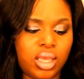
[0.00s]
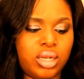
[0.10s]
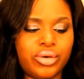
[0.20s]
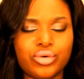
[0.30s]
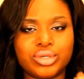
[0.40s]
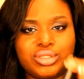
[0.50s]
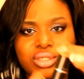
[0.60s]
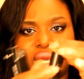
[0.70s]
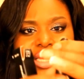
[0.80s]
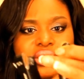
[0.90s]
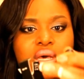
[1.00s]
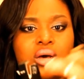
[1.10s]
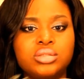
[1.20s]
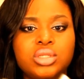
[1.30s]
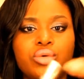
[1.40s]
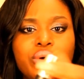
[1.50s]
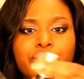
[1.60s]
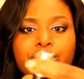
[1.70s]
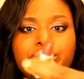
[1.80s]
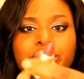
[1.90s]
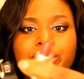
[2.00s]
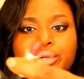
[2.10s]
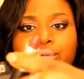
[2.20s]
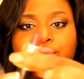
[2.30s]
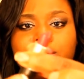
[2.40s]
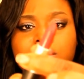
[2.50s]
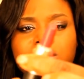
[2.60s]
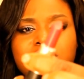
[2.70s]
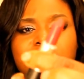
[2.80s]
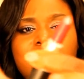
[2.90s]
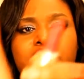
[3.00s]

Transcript: And of course you guys all know what Ruby Woo looks